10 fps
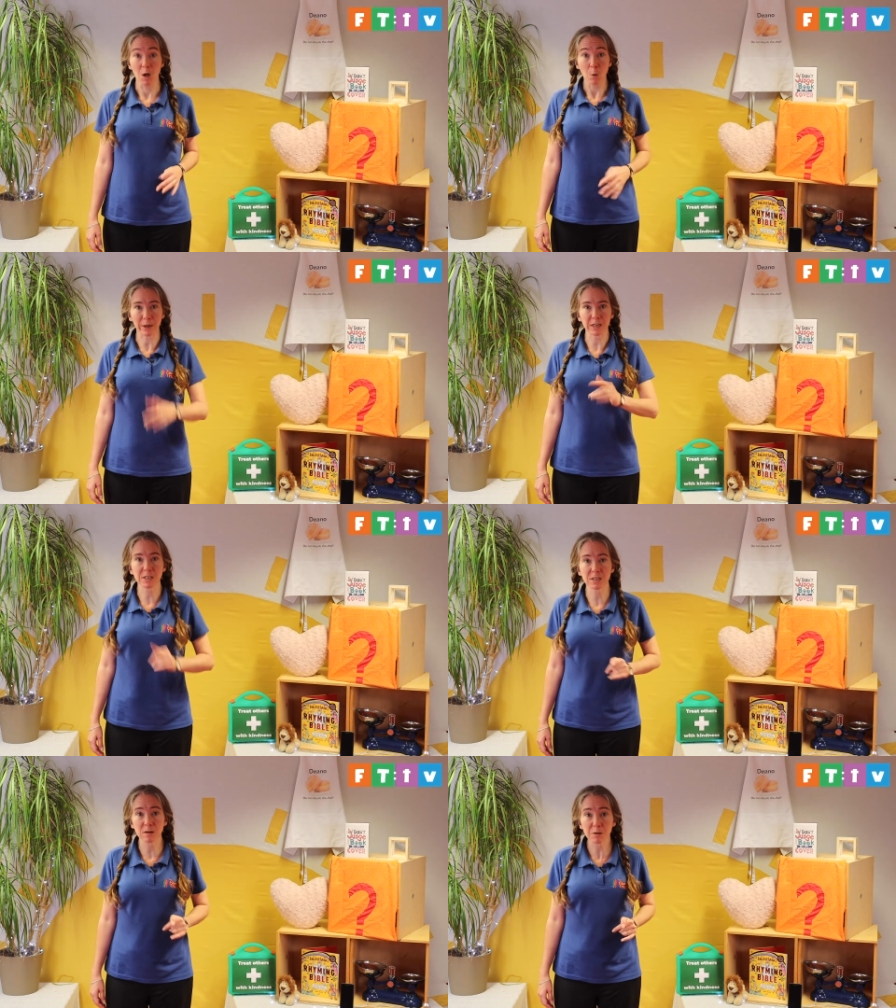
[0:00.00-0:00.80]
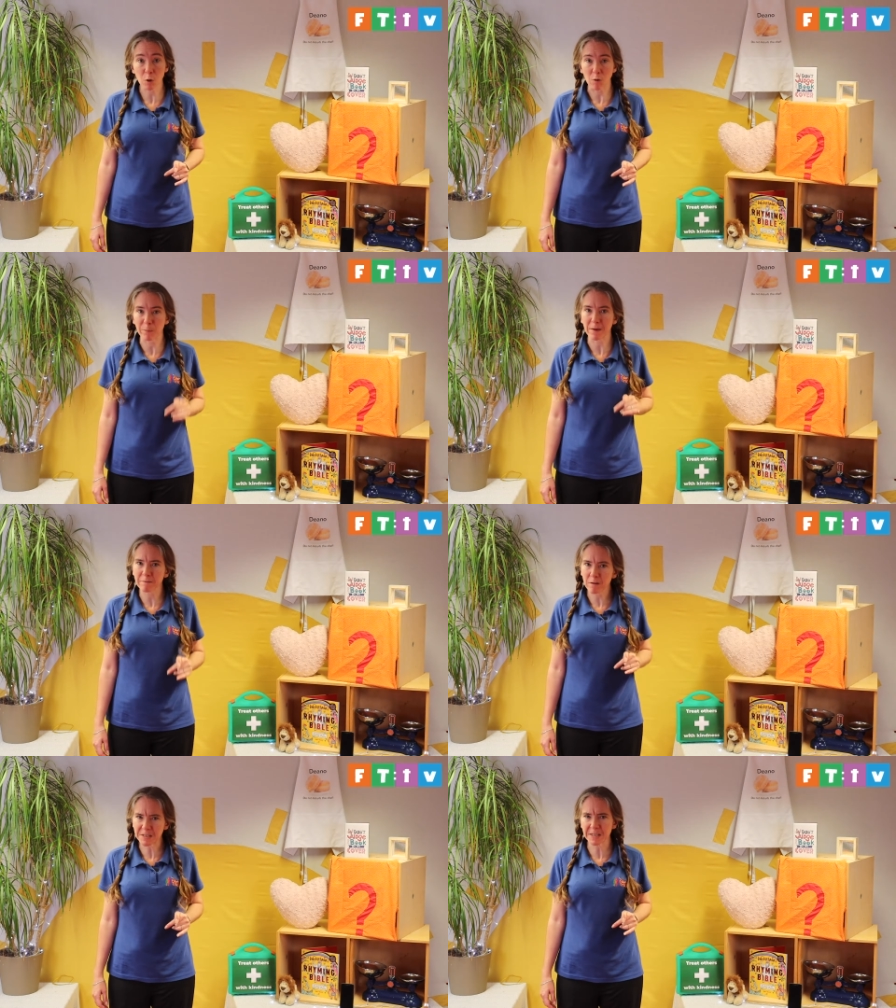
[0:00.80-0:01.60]
We're going to start off by
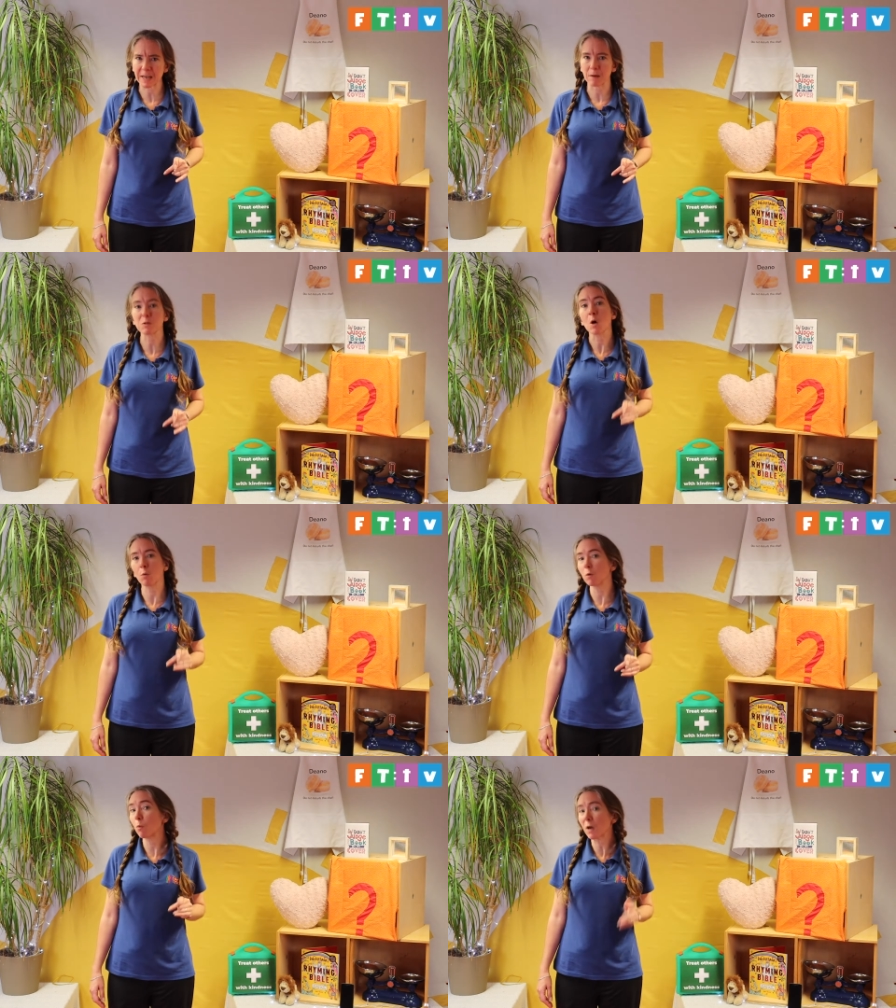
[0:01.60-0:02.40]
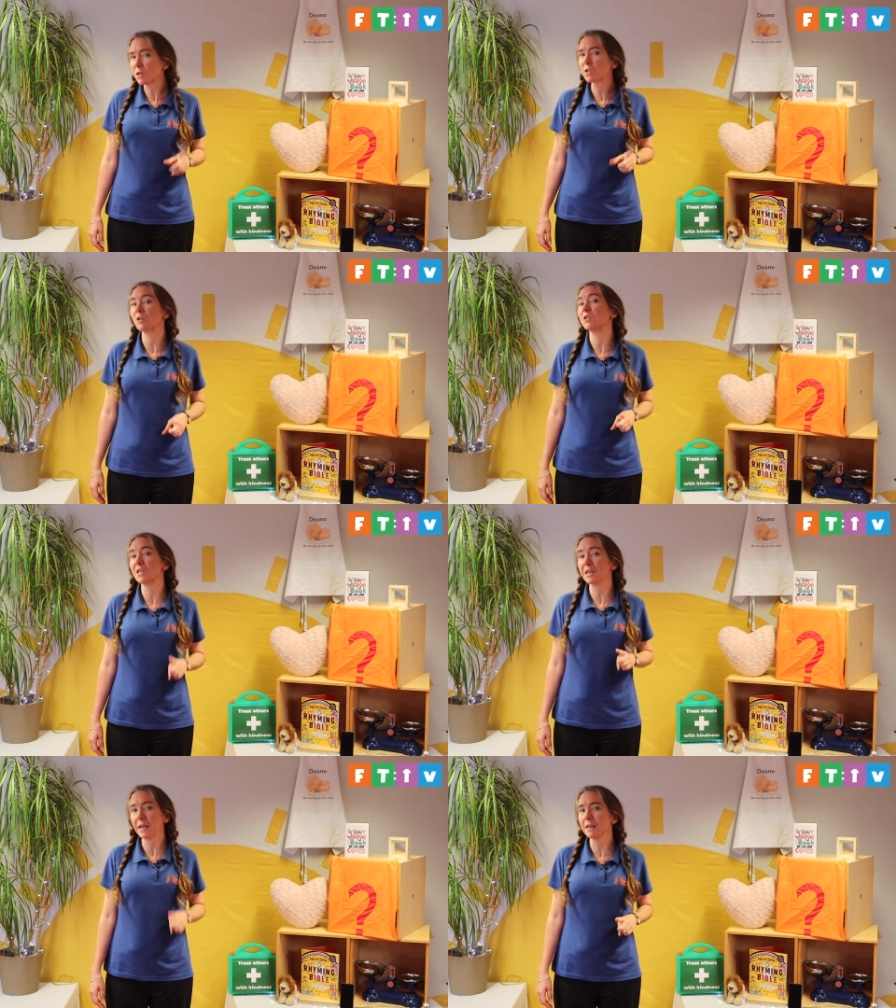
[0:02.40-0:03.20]
finding out what one church
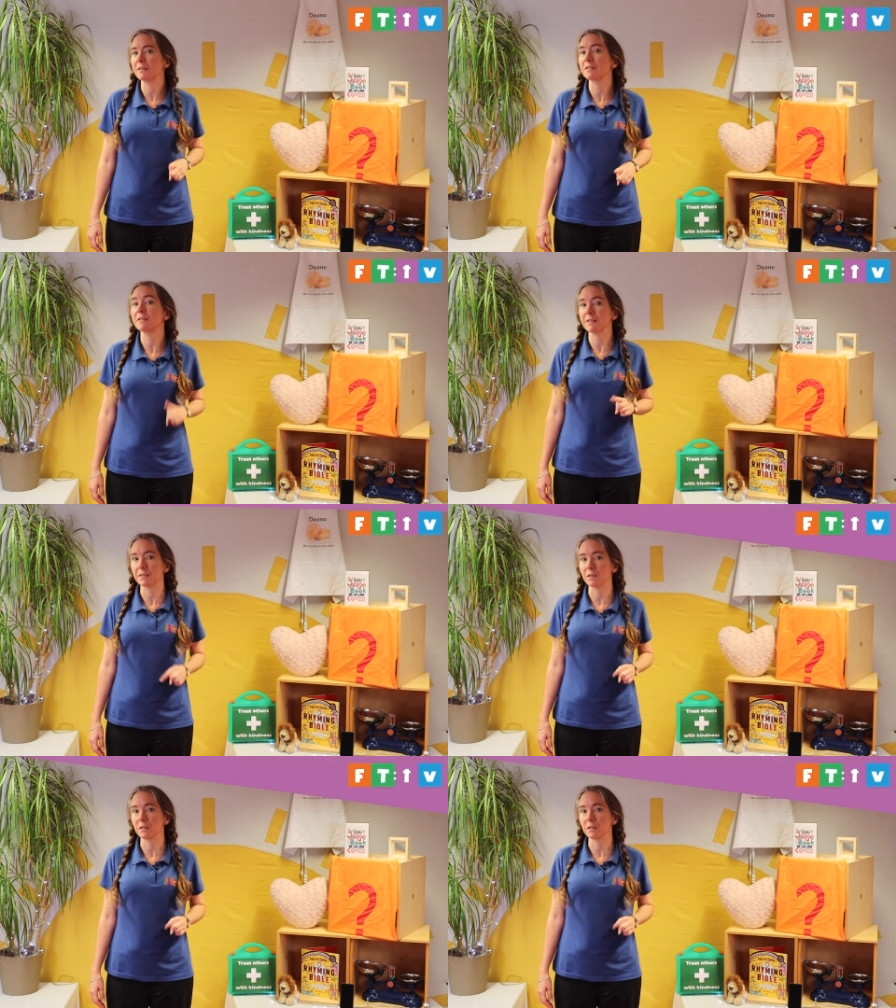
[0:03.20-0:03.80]
in Kent is